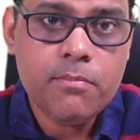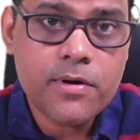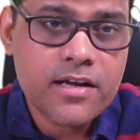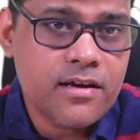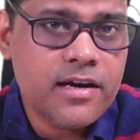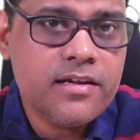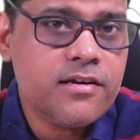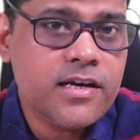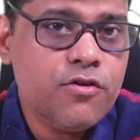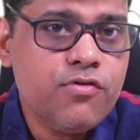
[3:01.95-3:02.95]
particularly the
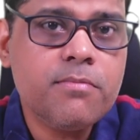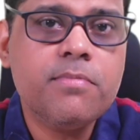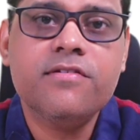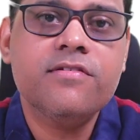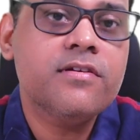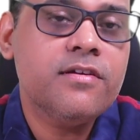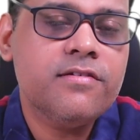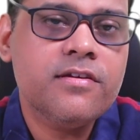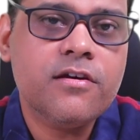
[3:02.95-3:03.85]
new depreciation engine